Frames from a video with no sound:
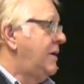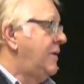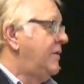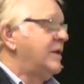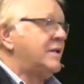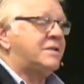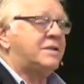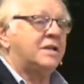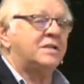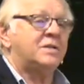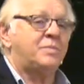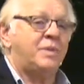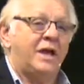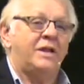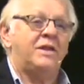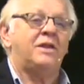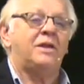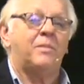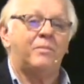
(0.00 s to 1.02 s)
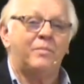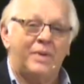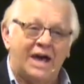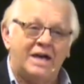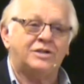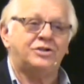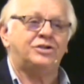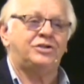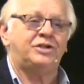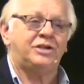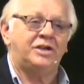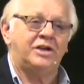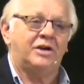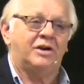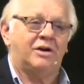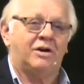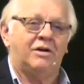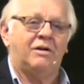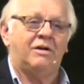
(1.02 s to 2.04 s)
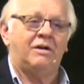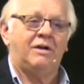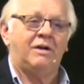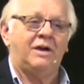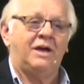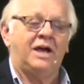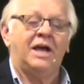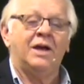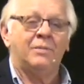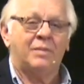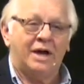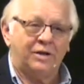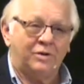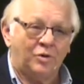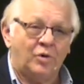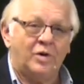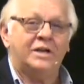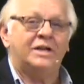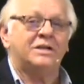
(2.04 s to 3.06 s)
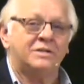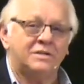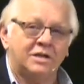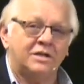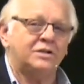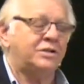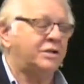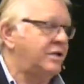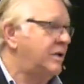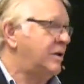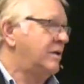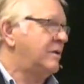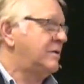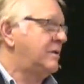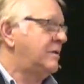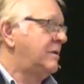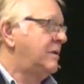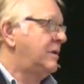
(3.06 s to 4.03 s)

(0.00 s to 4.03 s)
this has been the best year in my 26 years